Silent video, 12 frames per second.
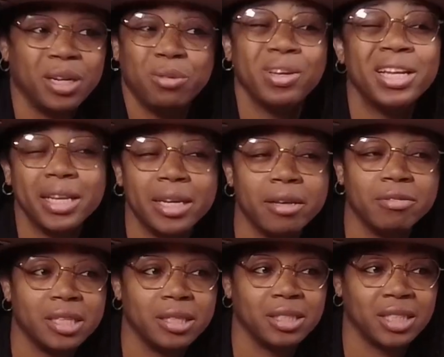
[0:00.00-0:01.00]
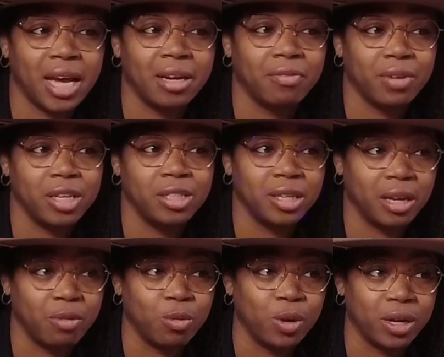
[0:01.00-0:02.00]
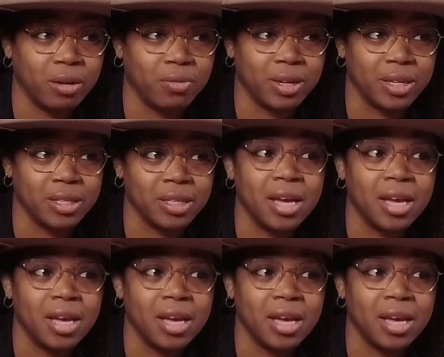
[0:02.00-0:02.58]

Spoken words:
but it really lives inside of each and every one of us.